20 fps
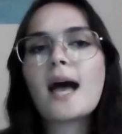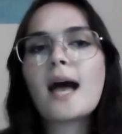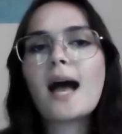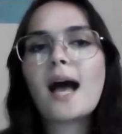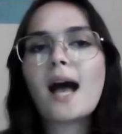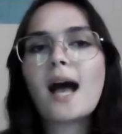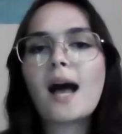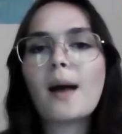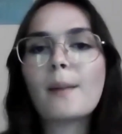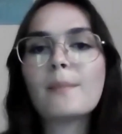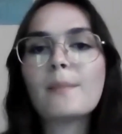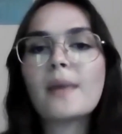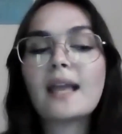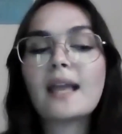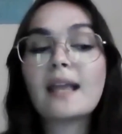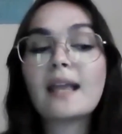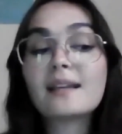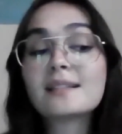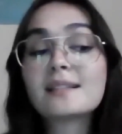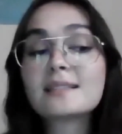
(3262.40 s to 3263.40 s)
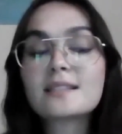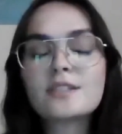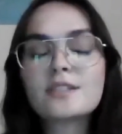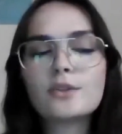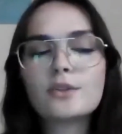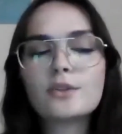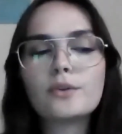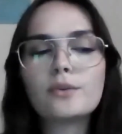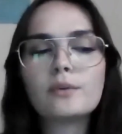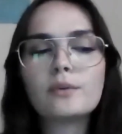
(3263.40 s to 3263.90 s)
And
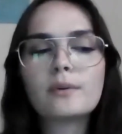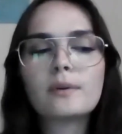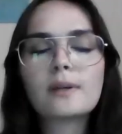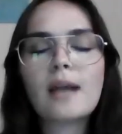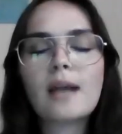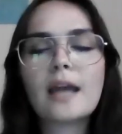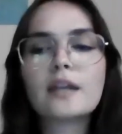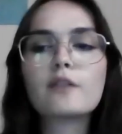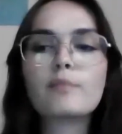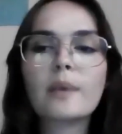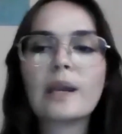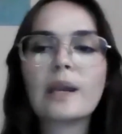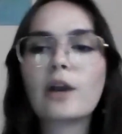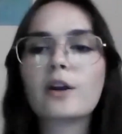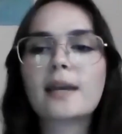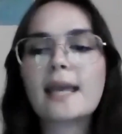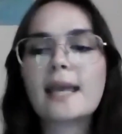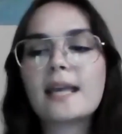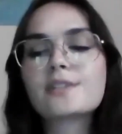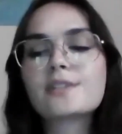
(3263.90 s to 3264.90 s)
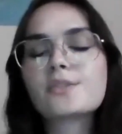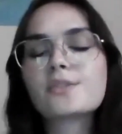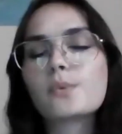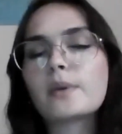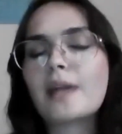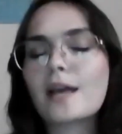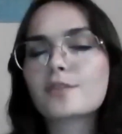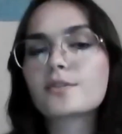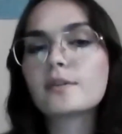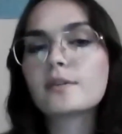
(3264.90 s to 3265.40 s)
to kind of bring our case to a
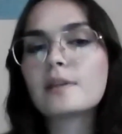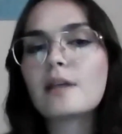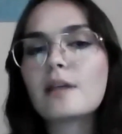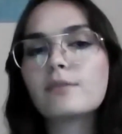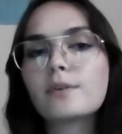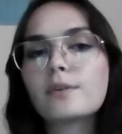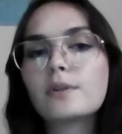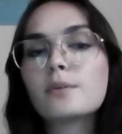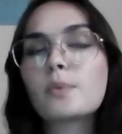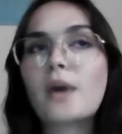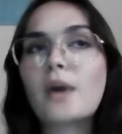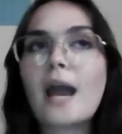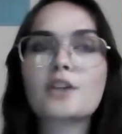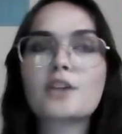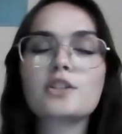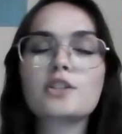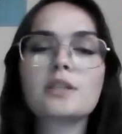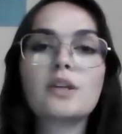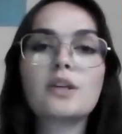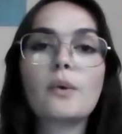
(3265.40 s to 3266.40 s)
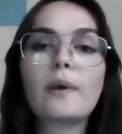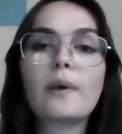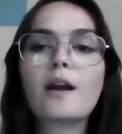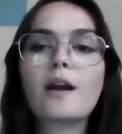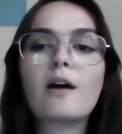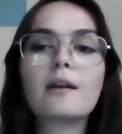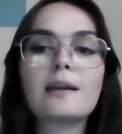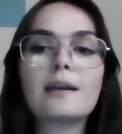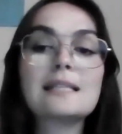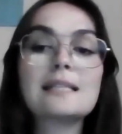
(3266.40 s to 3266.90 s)
national level, we're actually going
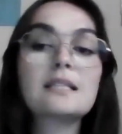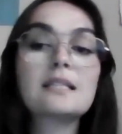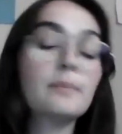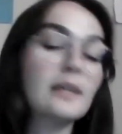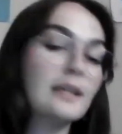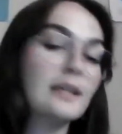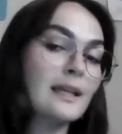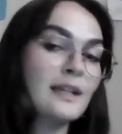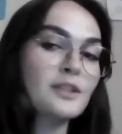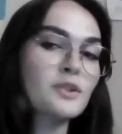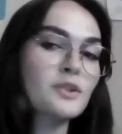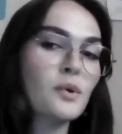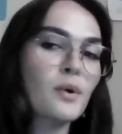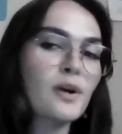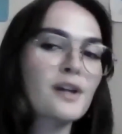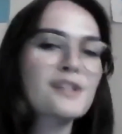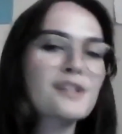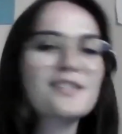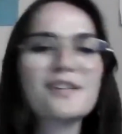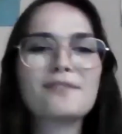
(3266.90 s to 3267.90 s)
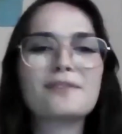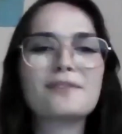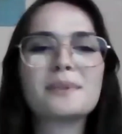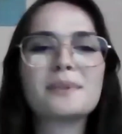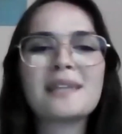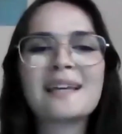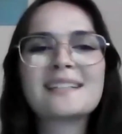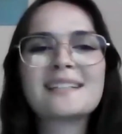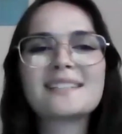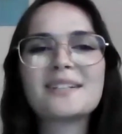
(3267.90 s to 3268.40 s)
on a speaking tour. So if you would
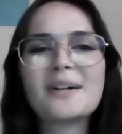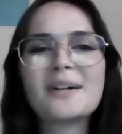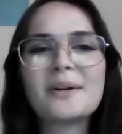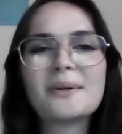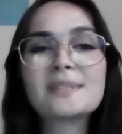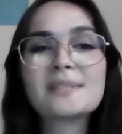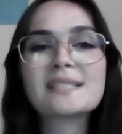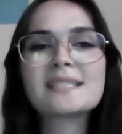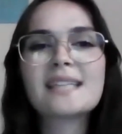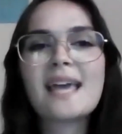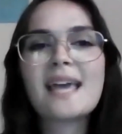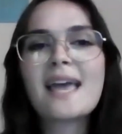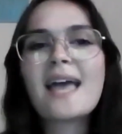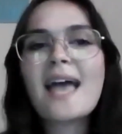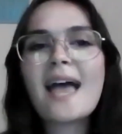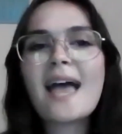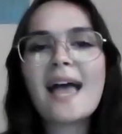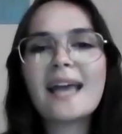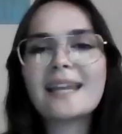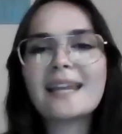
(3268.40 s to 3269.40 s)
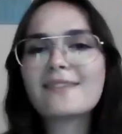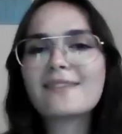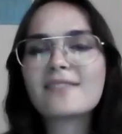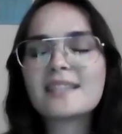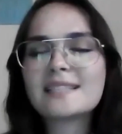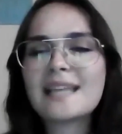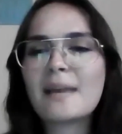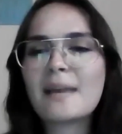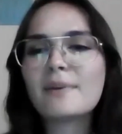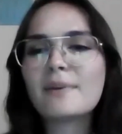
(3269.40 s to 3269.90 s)
like to host any of the
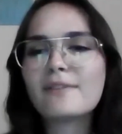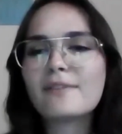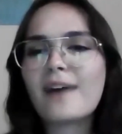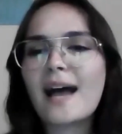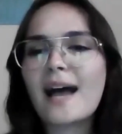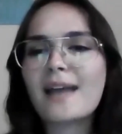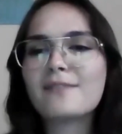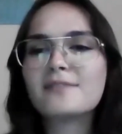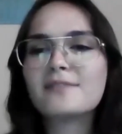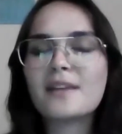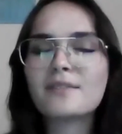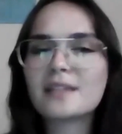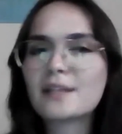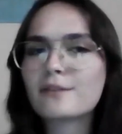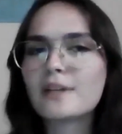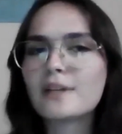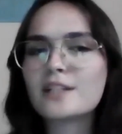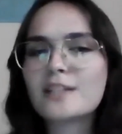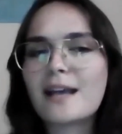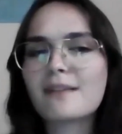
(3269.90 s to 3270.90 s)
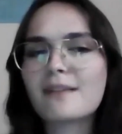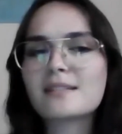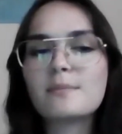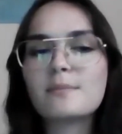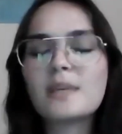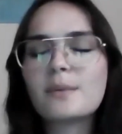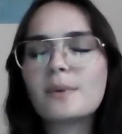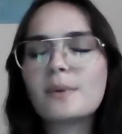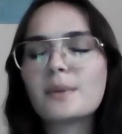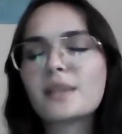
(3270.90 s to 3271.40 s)
Tampa Five, definitely reach out to
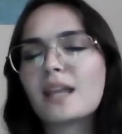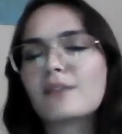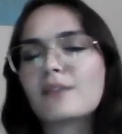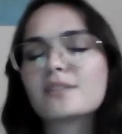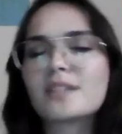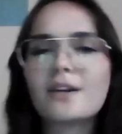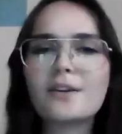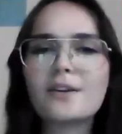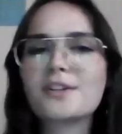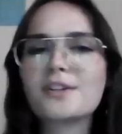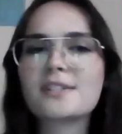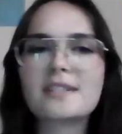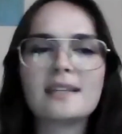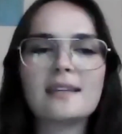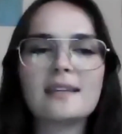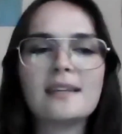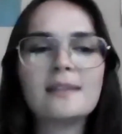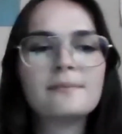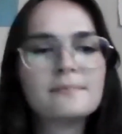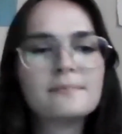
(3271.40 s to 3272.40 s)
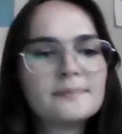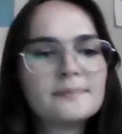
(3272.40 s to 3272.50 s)
me. We would love to go to your city.